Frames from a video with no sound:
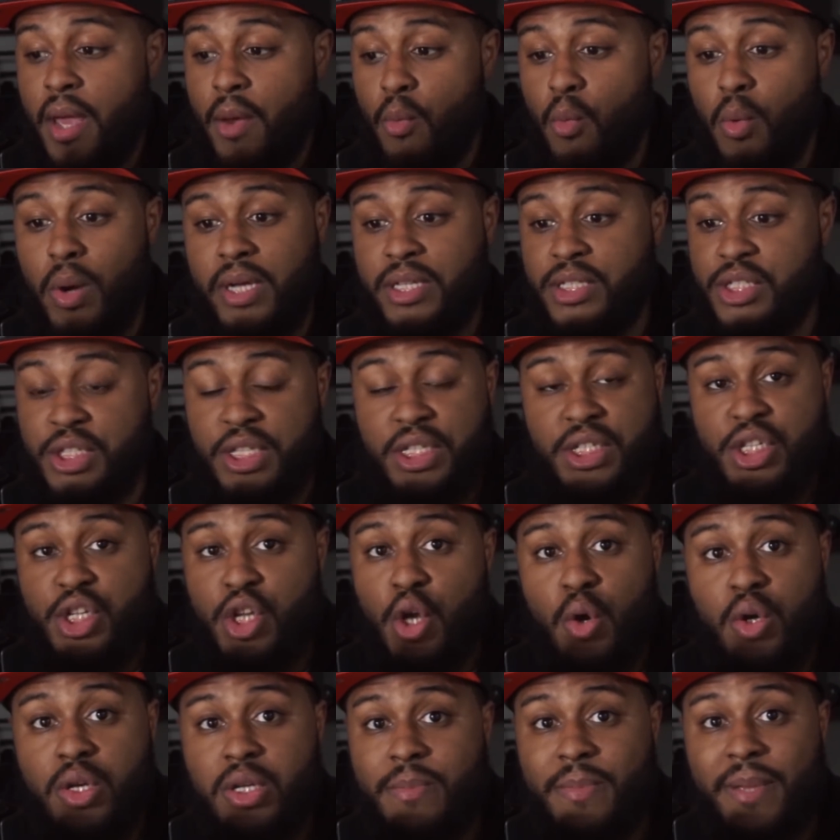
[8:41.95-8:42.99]
was just
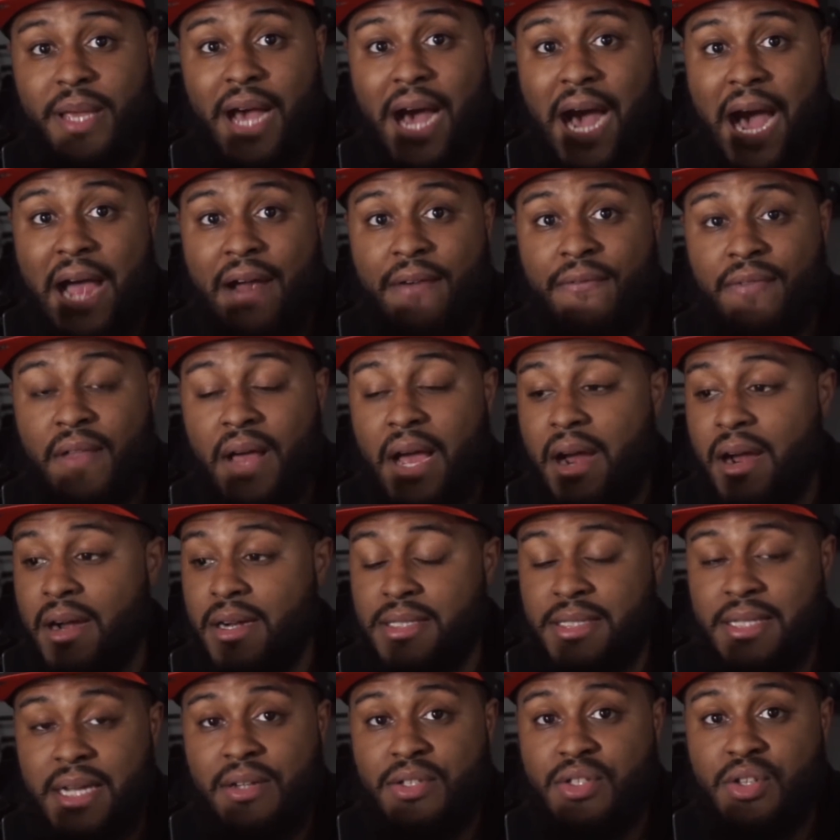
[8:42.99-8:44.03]
known to be a high flyer
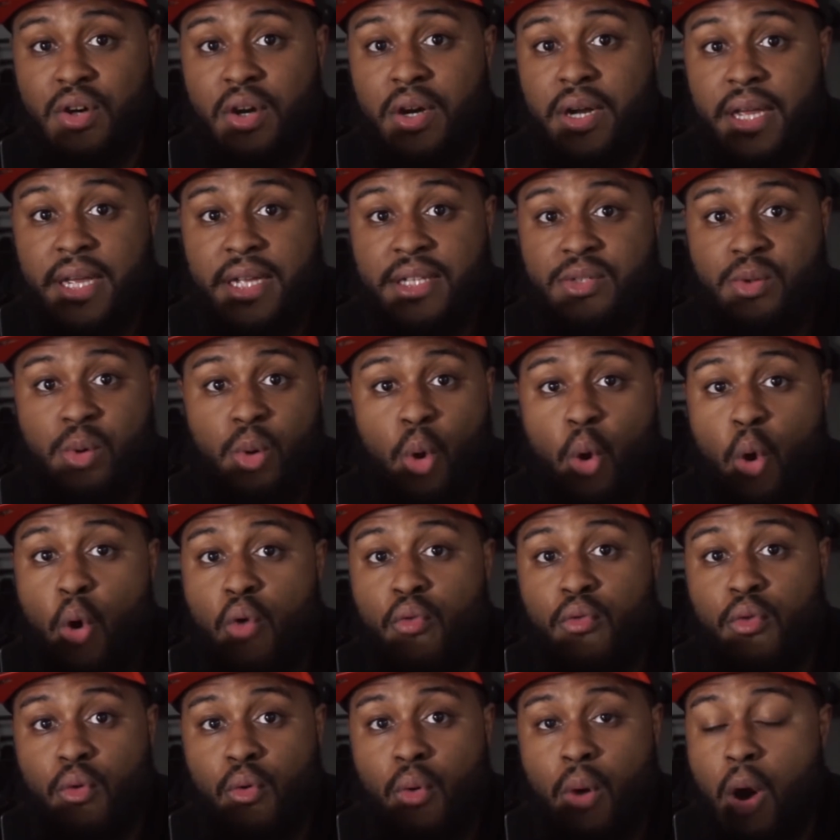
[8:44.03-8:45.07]
and is now turning into an
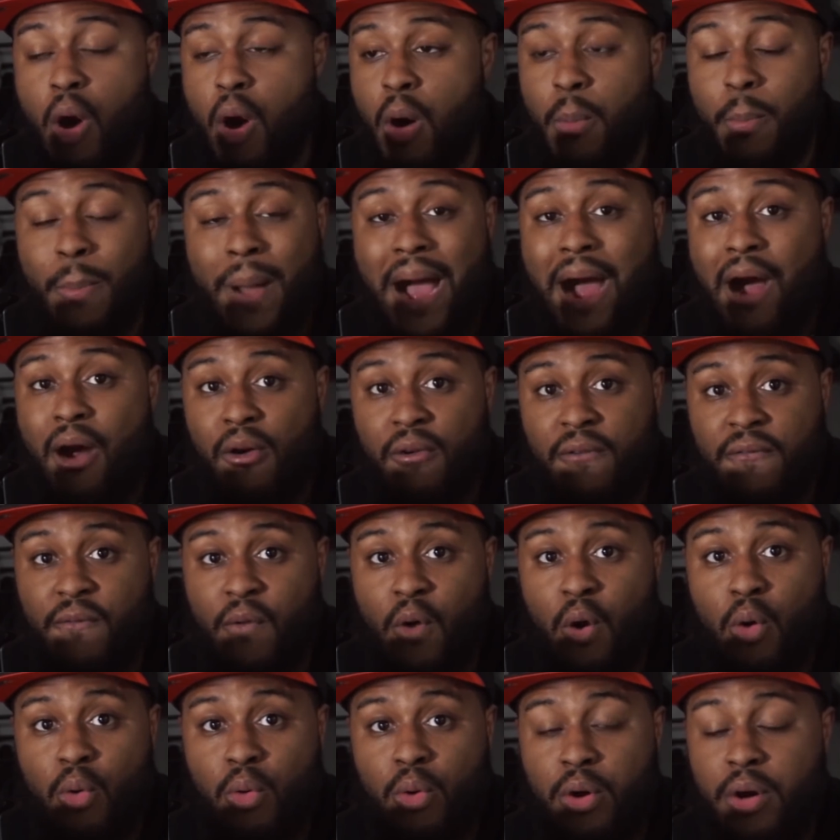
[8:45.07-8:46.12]
overall power
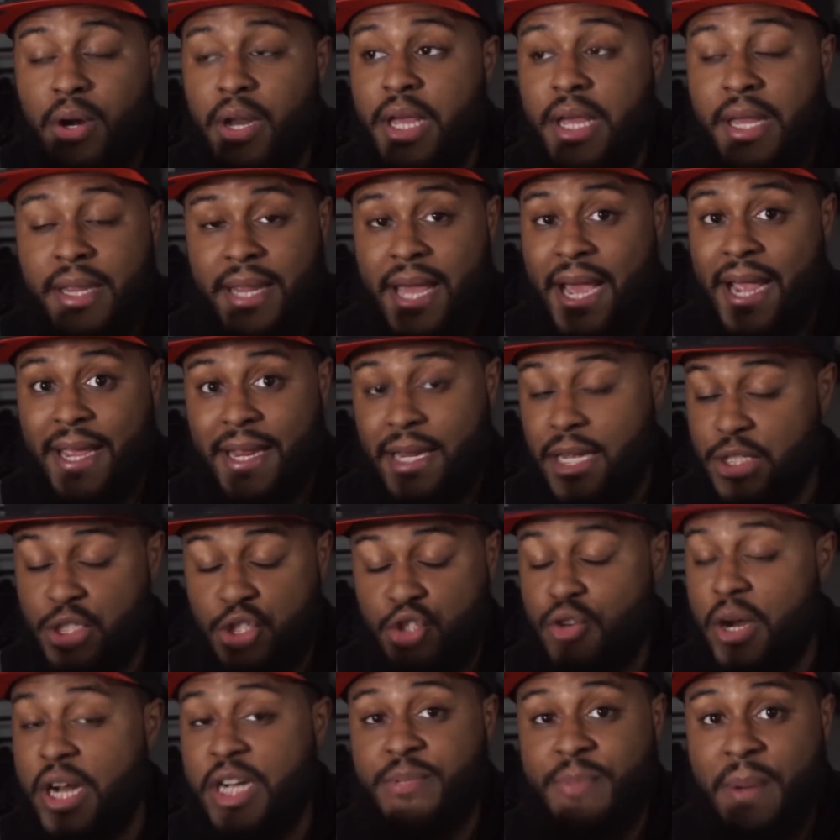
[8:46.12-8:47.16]
forward that a
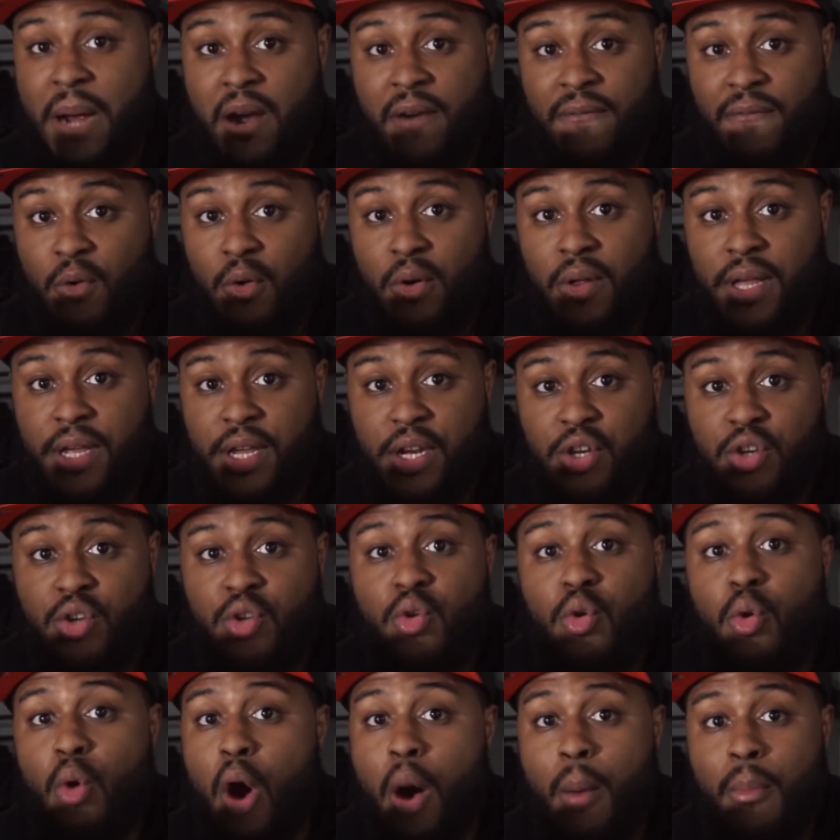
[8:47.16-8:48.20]
stretch power forward that can
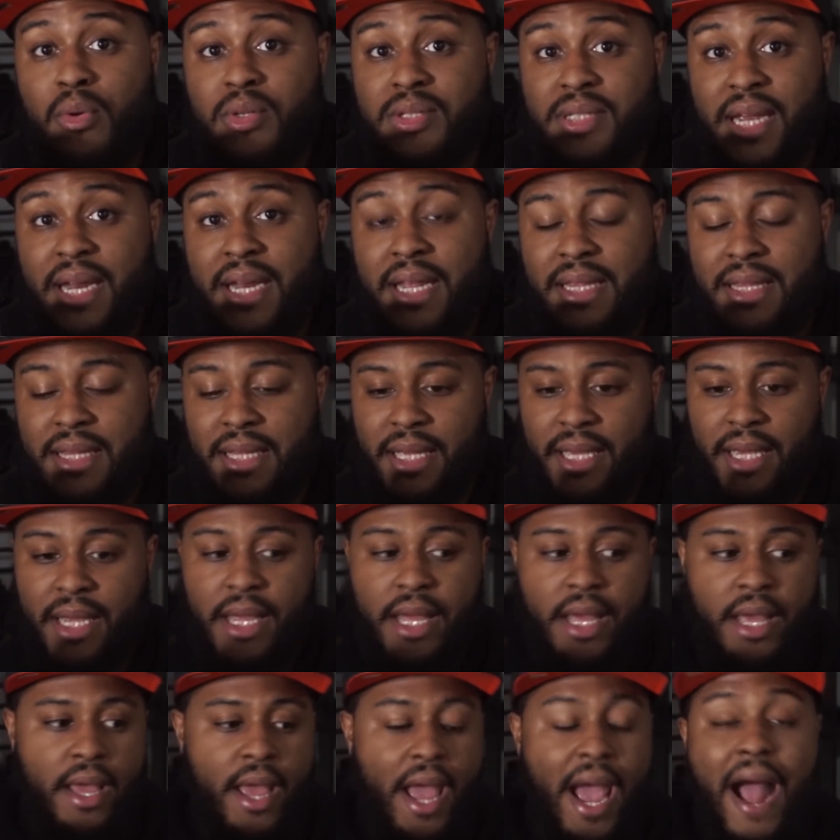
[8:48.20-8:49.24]
do almost anything
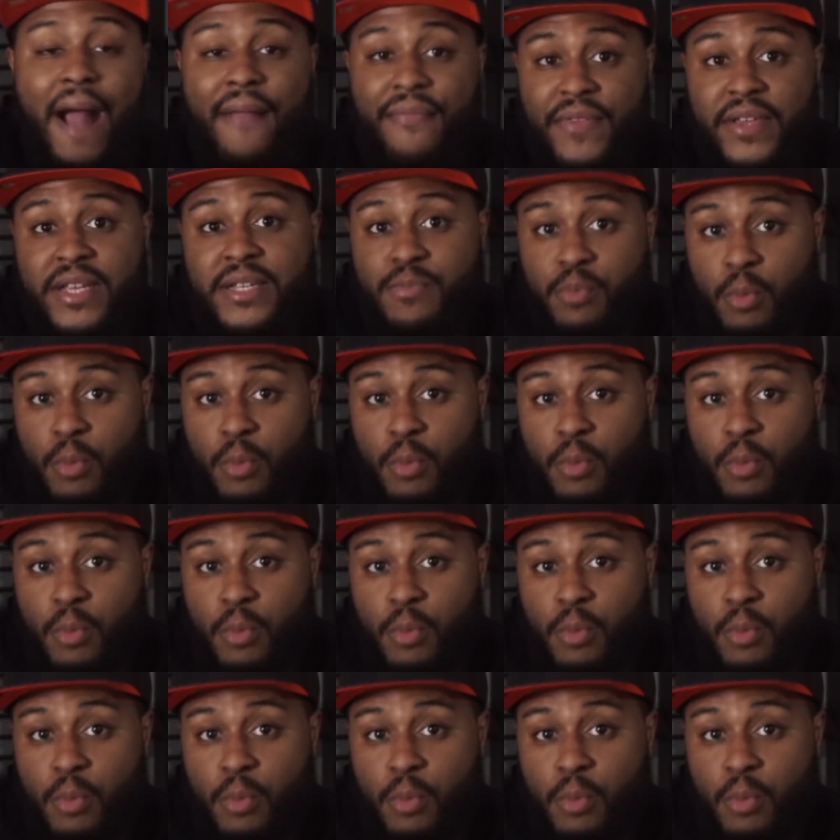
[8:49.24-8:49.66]
at this